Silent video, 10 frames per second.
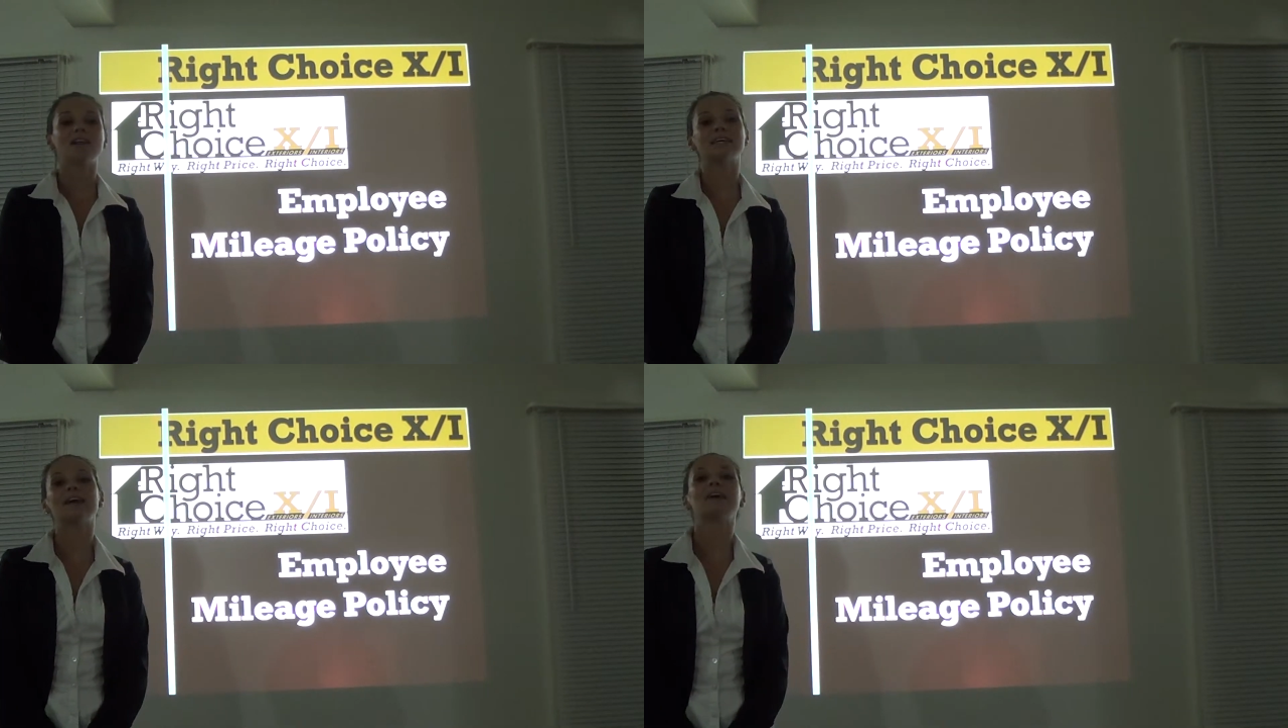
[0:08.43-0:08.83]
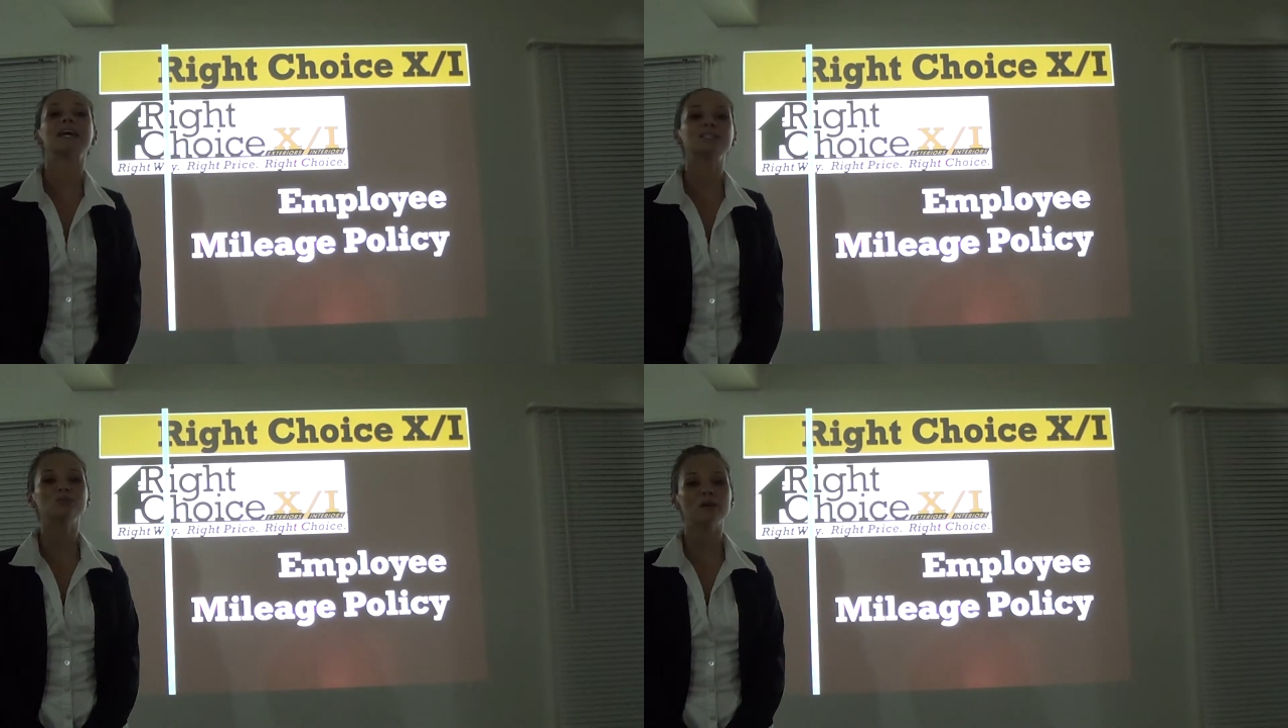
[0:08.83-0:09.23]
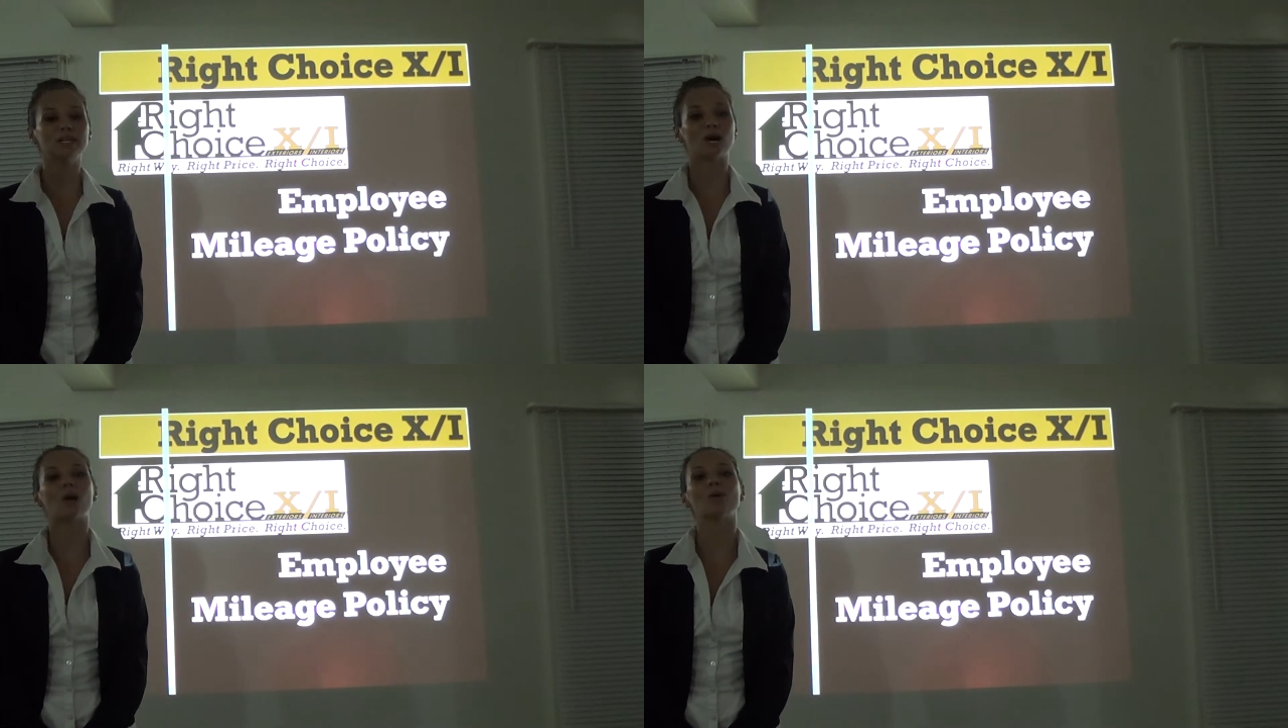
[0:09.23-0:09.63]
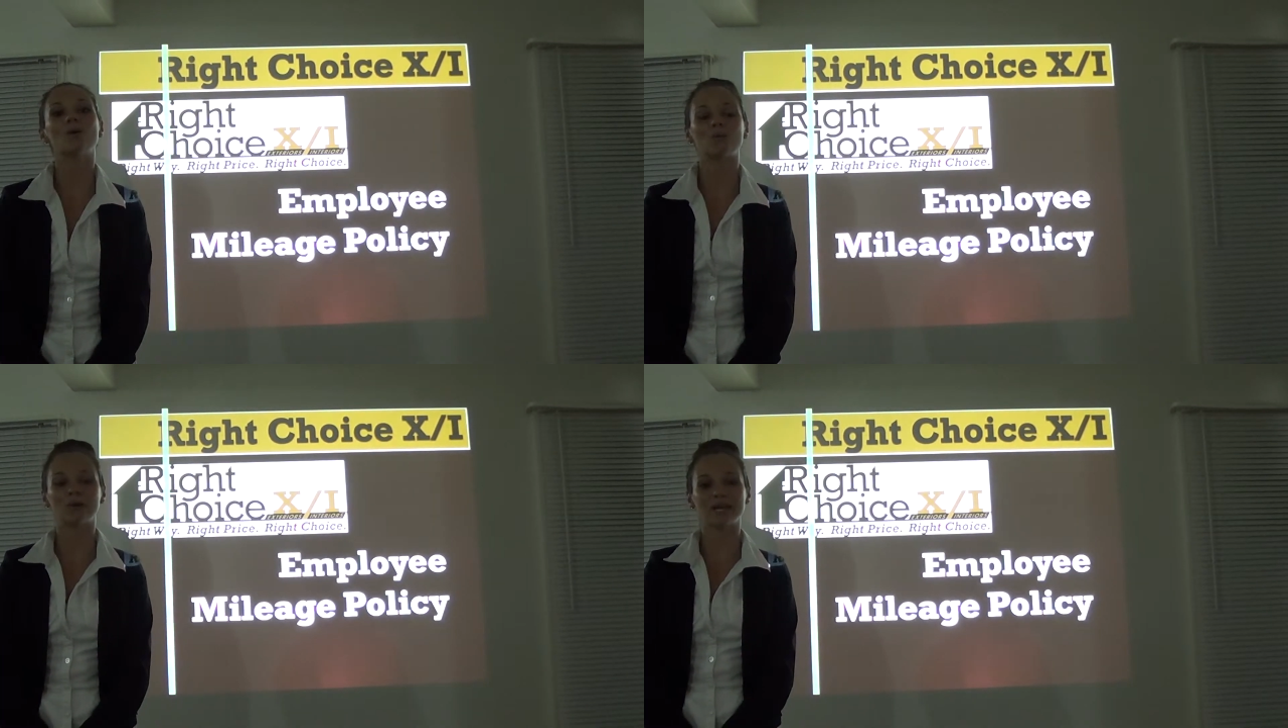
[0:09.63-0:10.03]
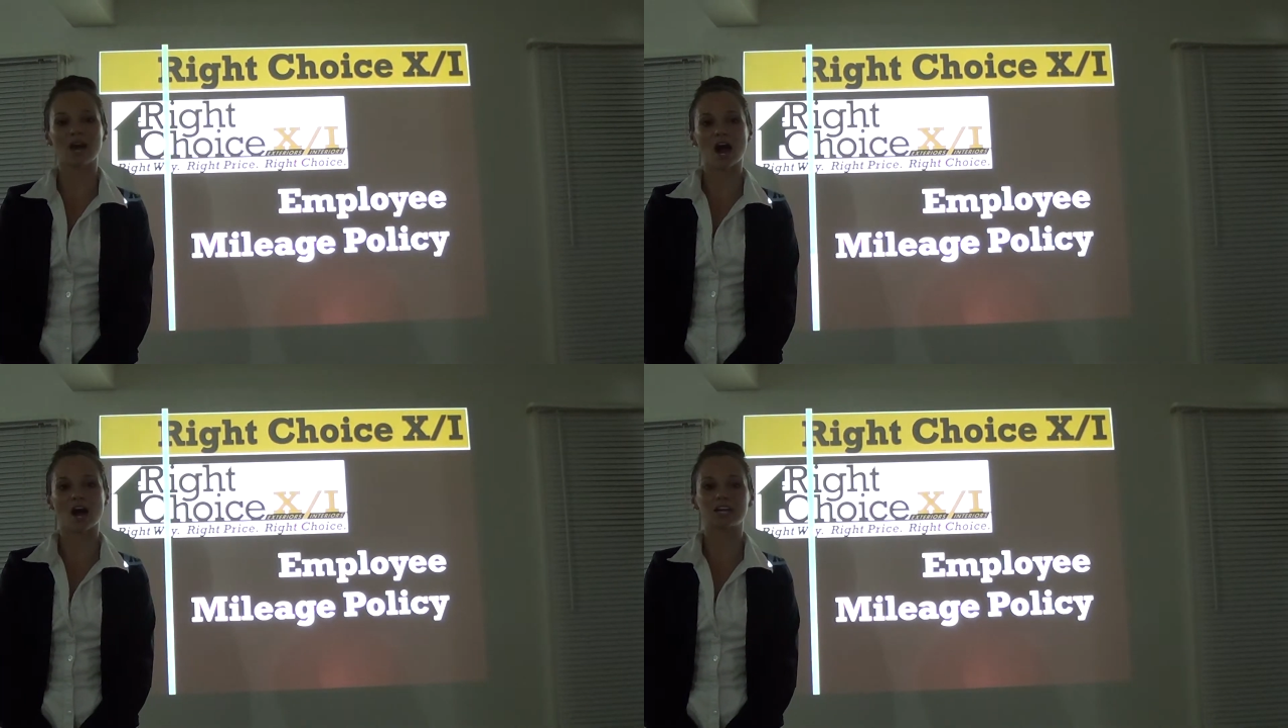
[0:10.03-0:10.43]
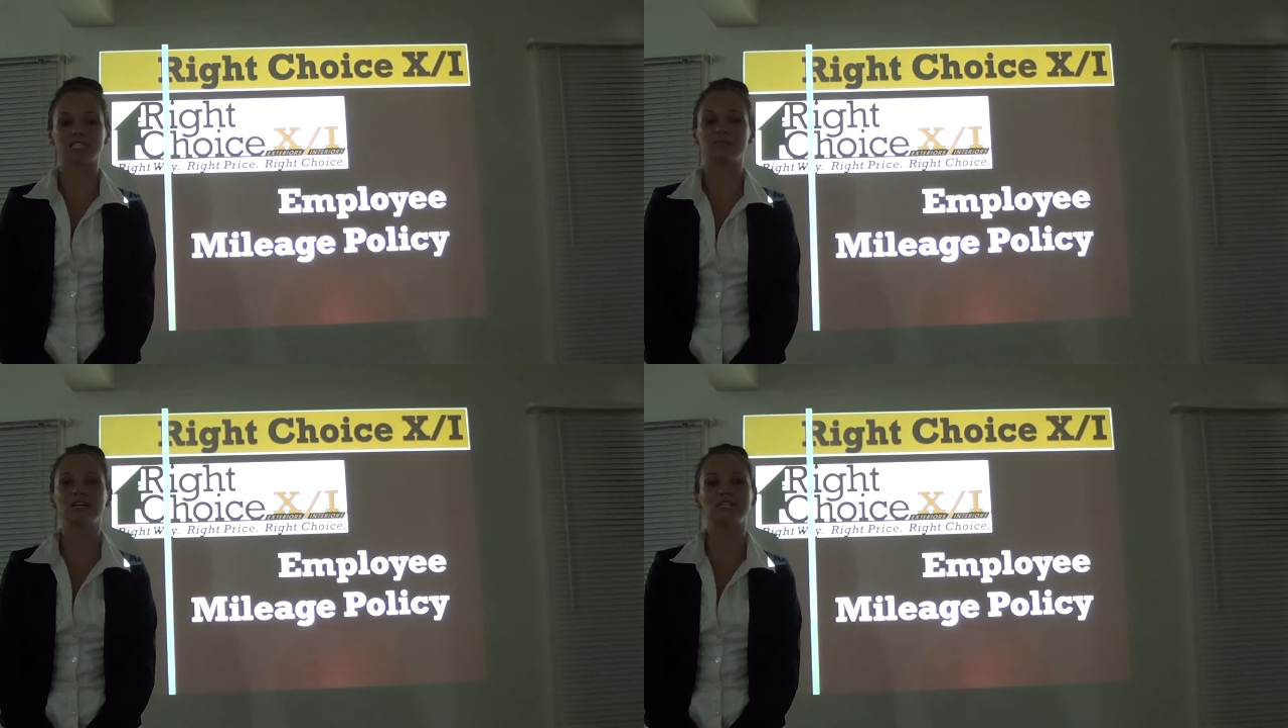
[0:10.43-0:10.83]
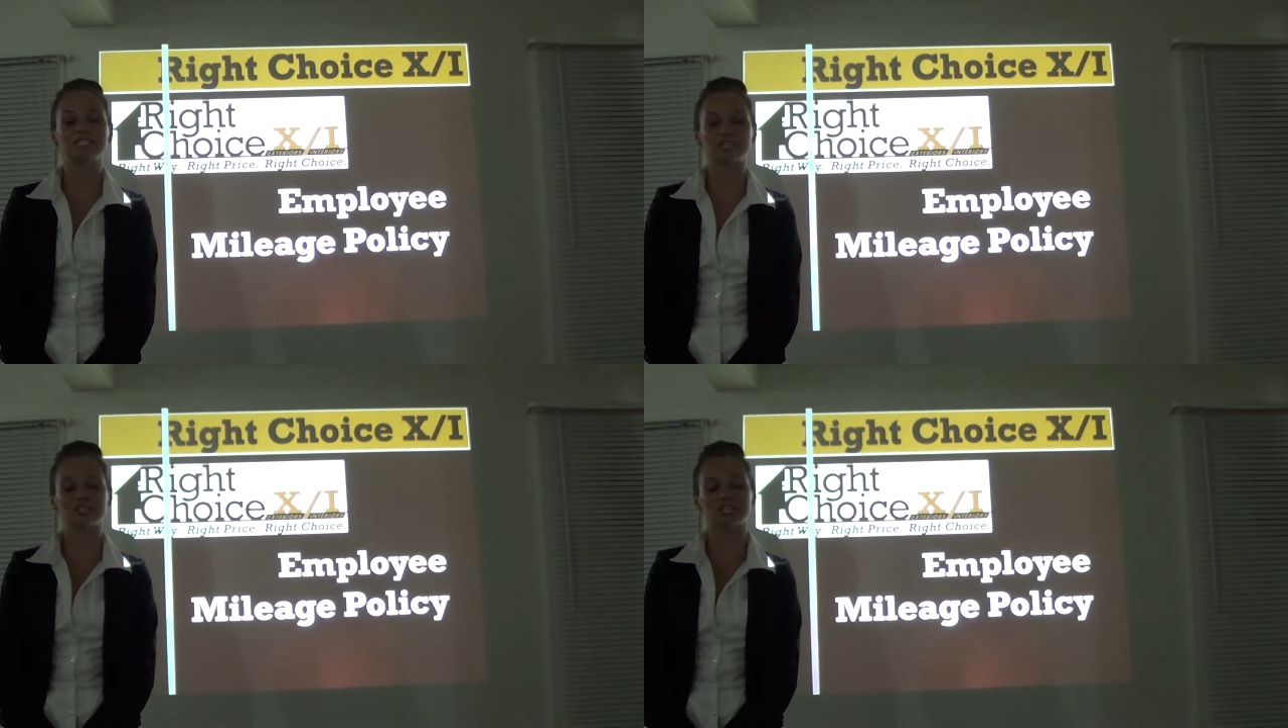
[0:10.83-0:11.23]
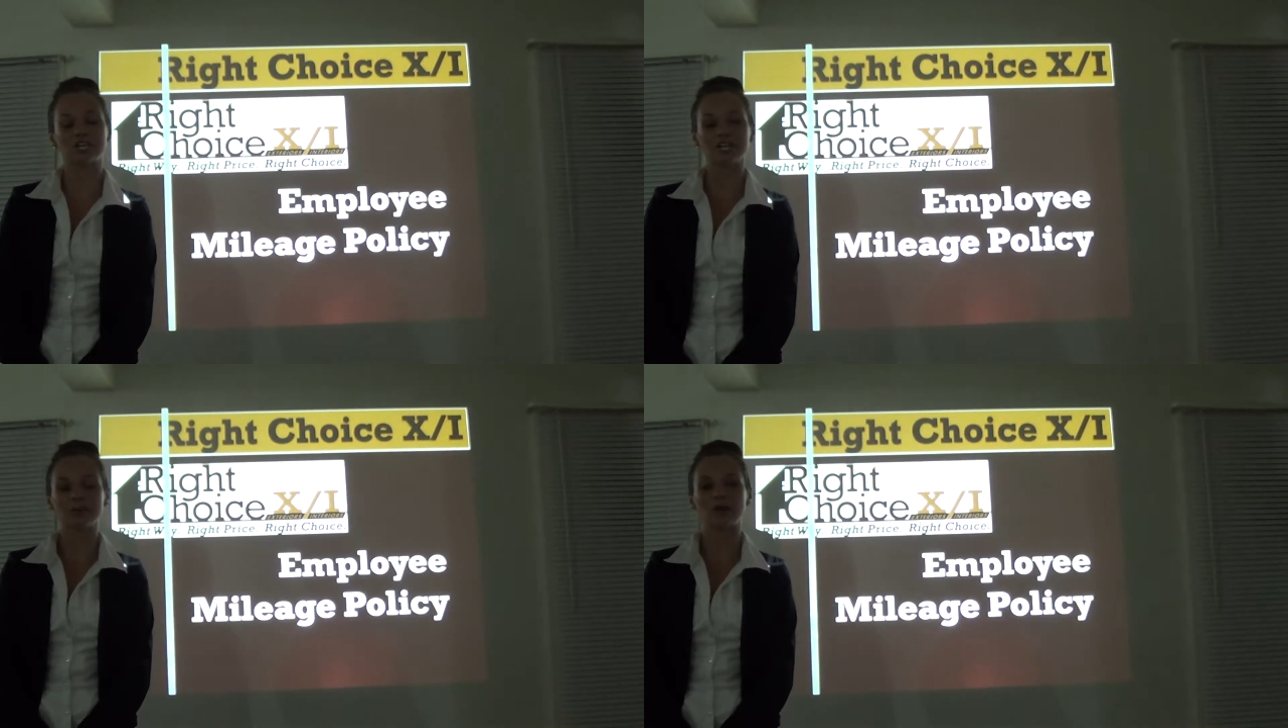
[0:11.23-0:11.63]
Now, as you may know, we are experiencing a recurring